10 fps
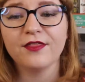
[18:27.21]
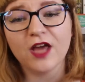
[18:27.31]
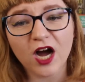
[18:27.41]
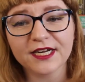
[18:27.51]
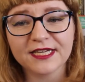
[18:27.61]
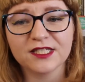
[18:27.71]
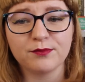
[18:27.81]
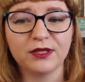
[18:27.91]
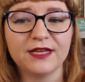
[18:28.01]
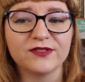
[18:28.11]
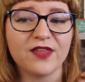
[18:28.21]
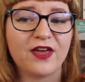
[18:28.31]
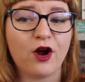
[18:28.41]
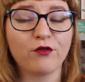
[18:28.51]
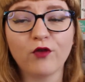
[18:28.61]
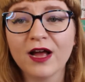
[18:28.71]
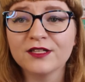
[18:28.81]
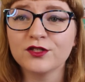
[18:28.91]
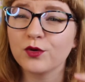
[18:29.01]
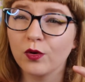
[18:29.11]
the audience believes that they are friends,